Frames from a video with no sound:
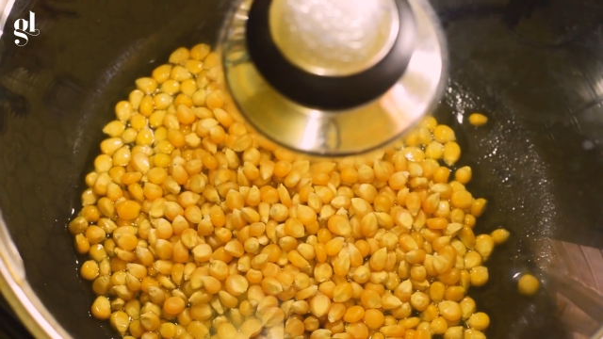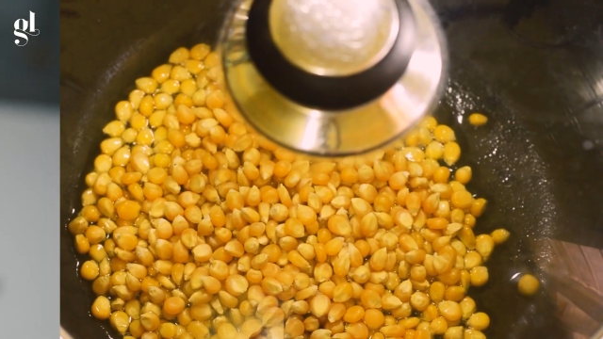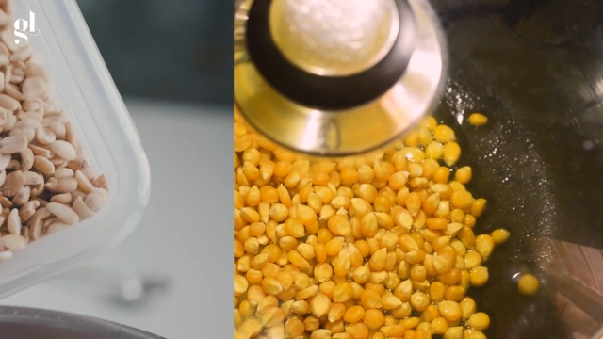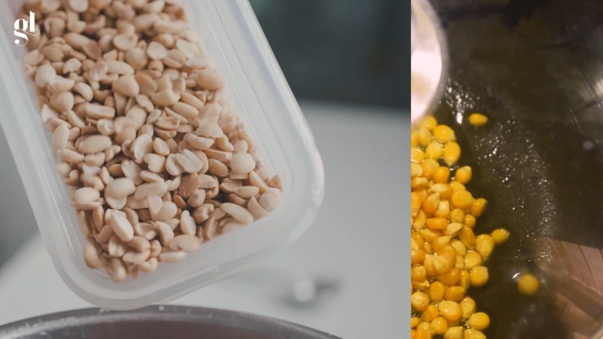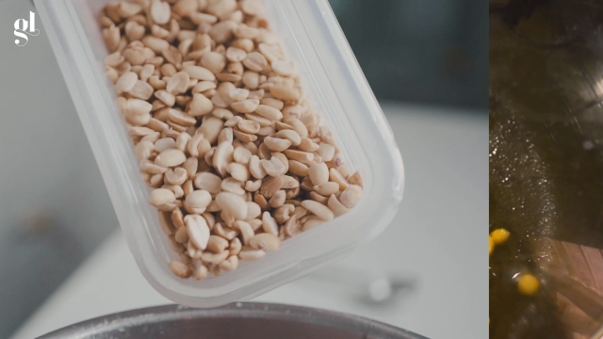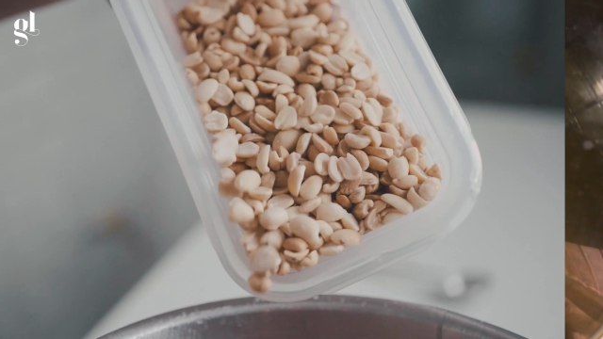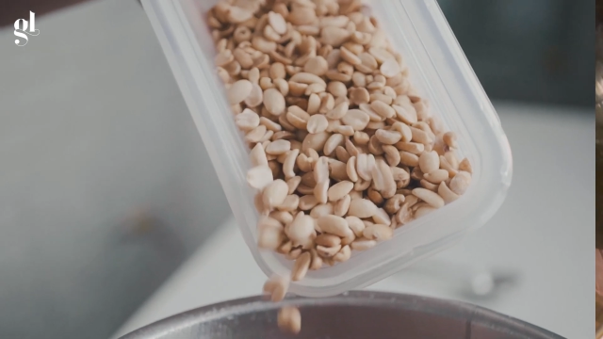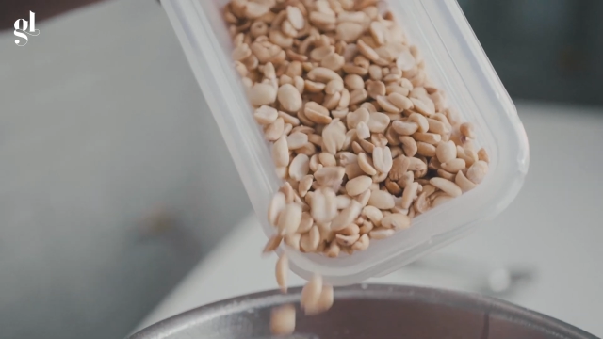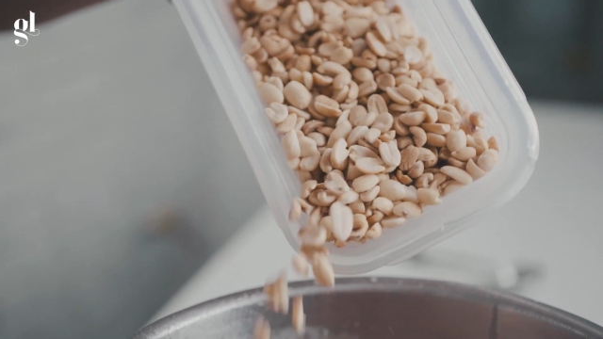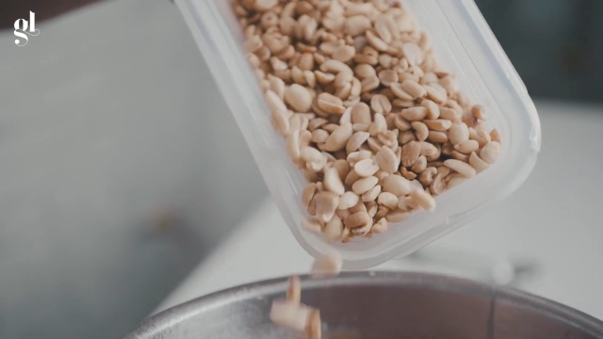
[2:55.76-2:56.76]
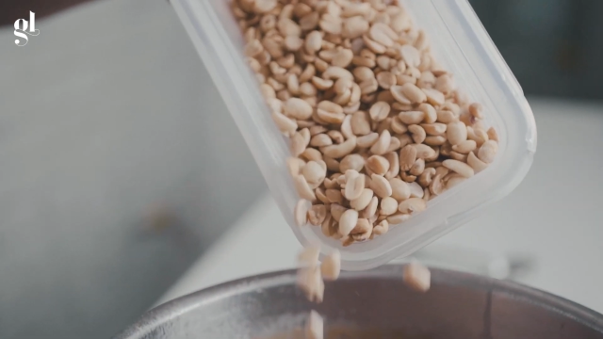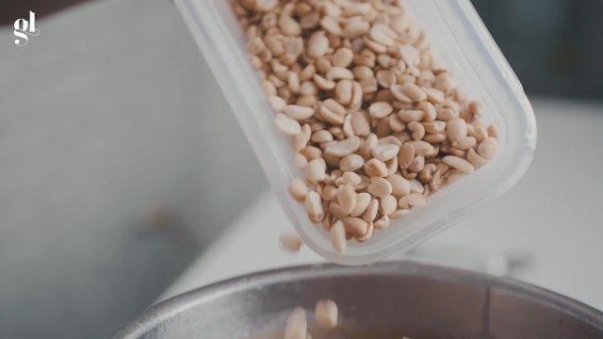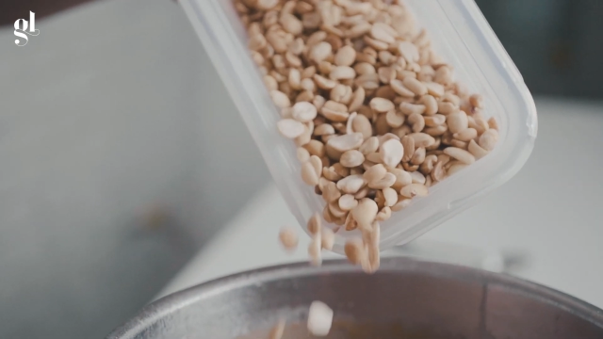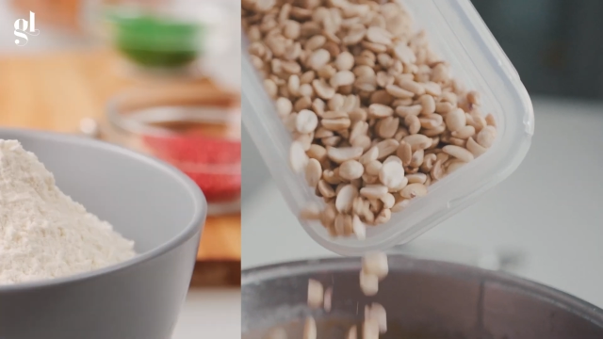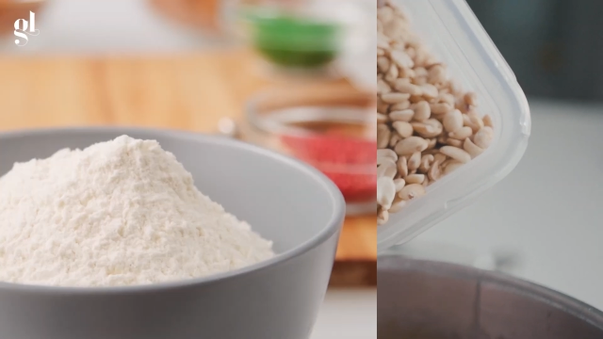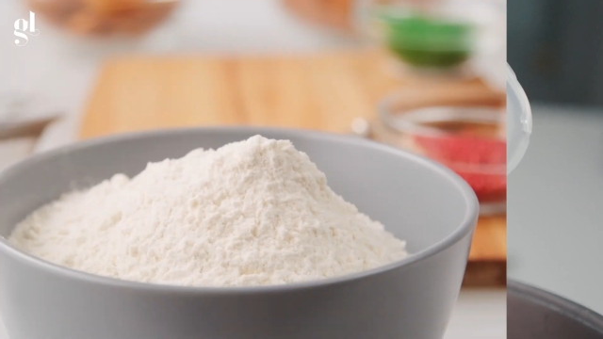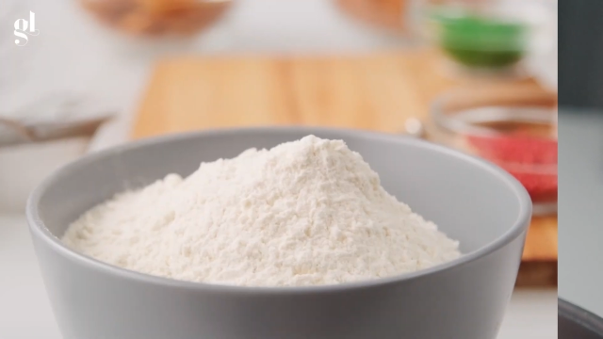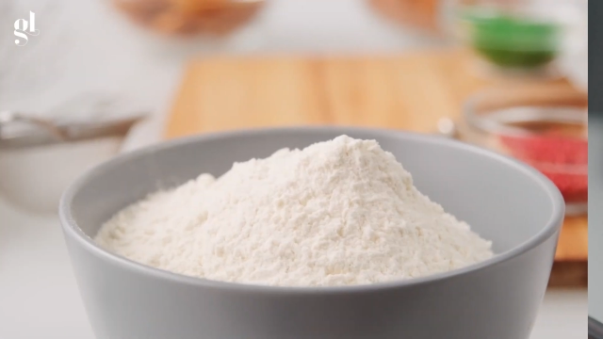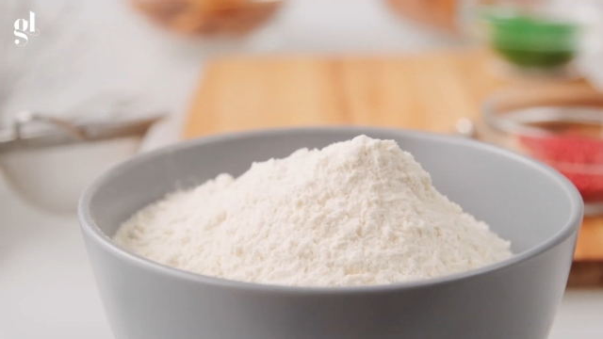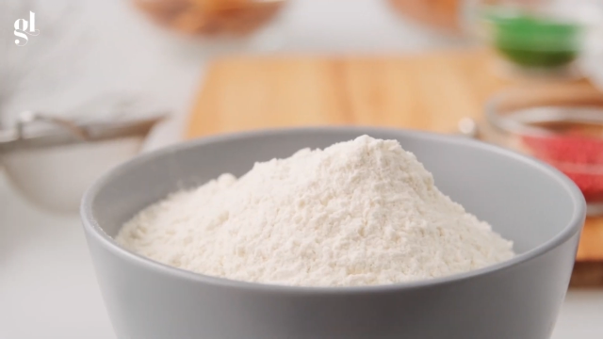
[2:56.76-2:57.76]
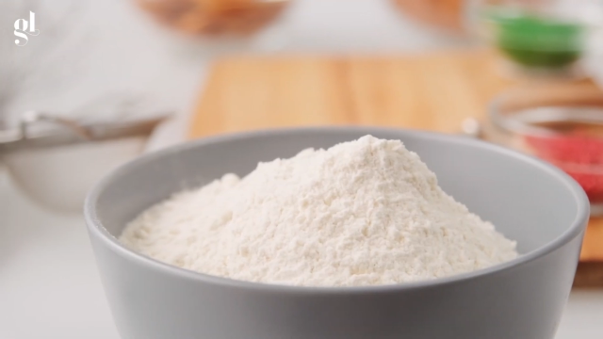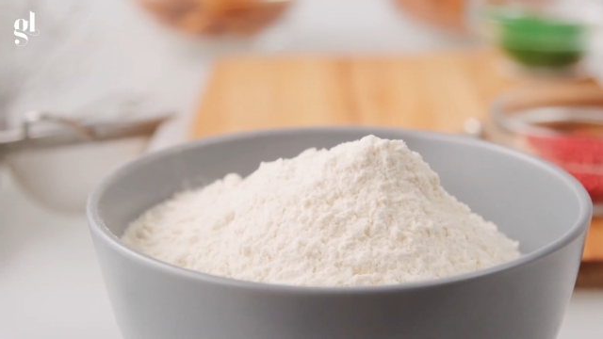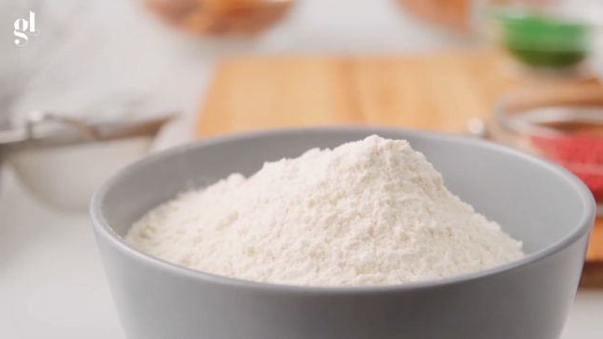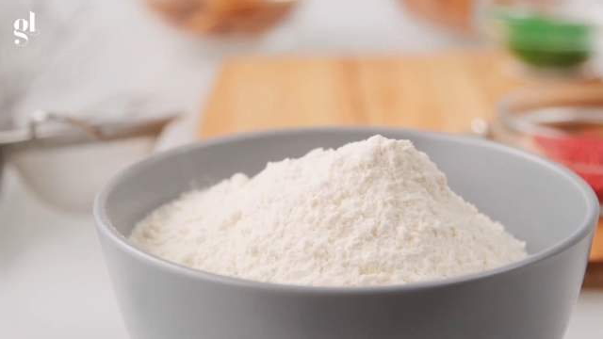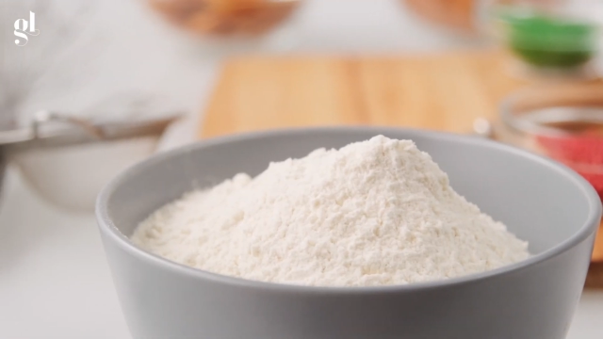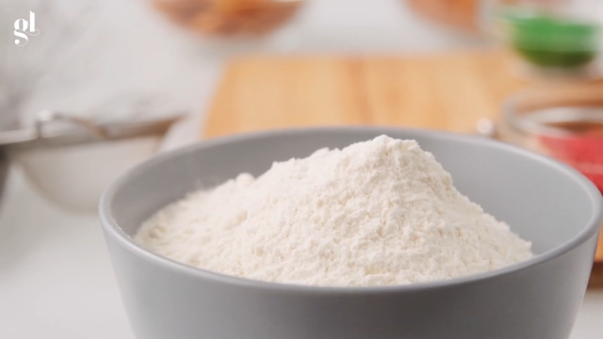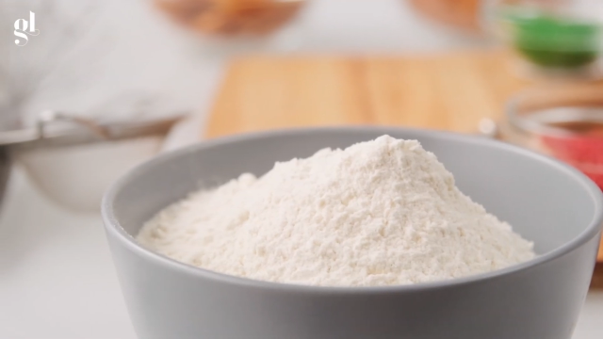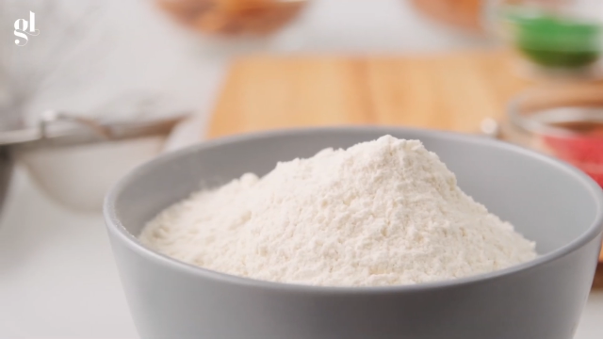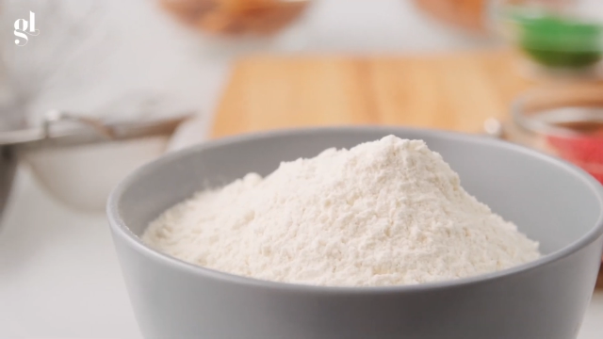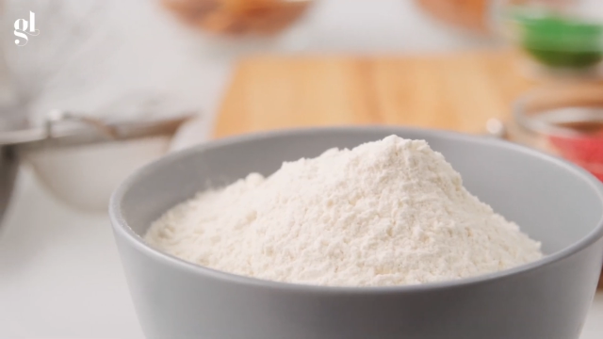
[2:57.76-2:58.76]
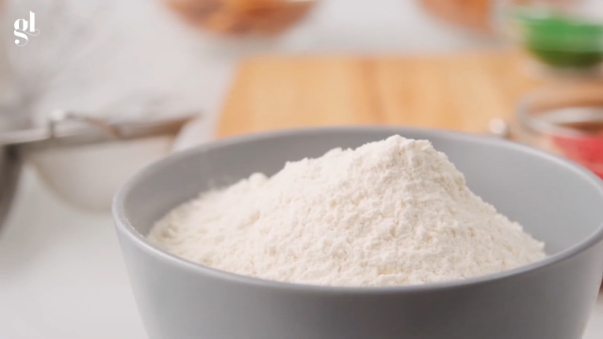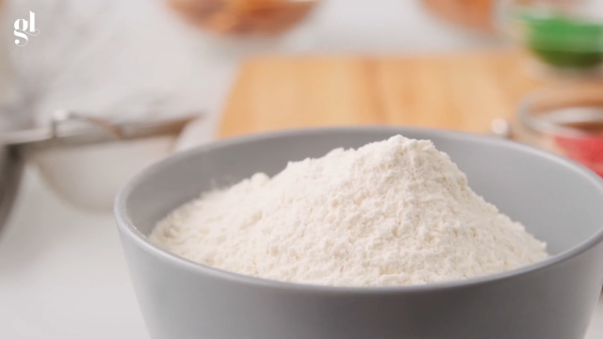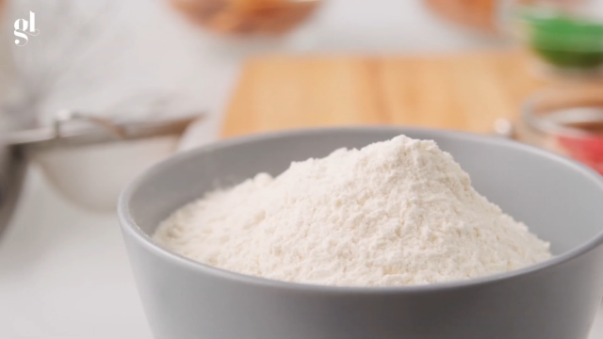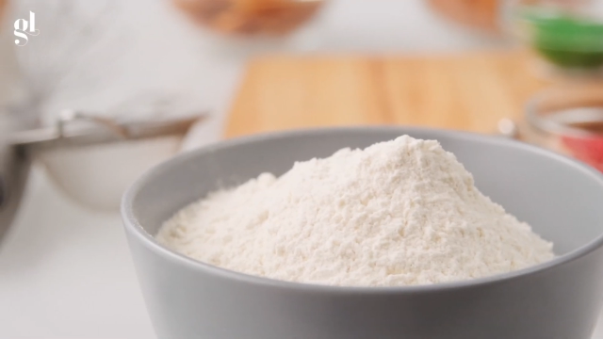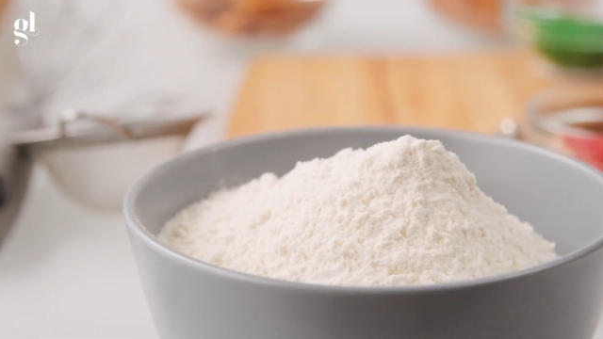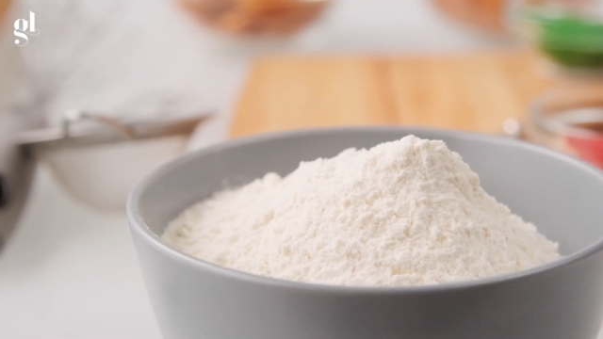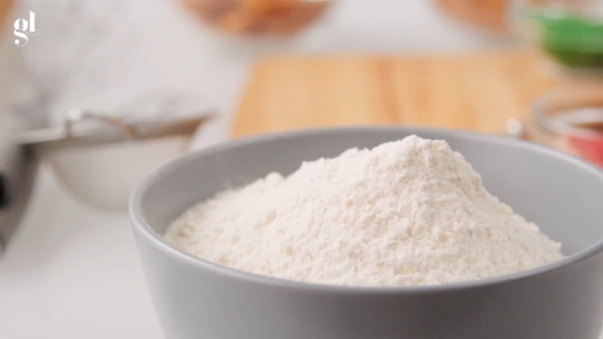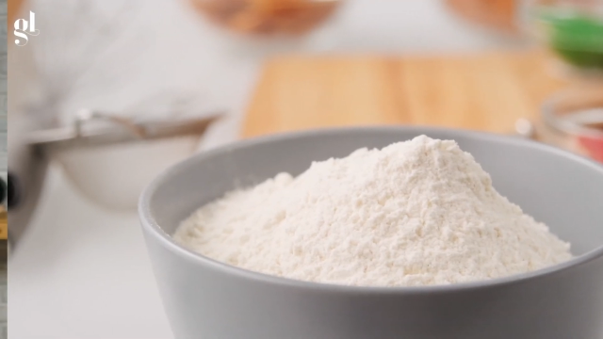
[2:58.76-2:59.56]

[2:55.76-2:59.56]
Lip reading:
(no speaker visible)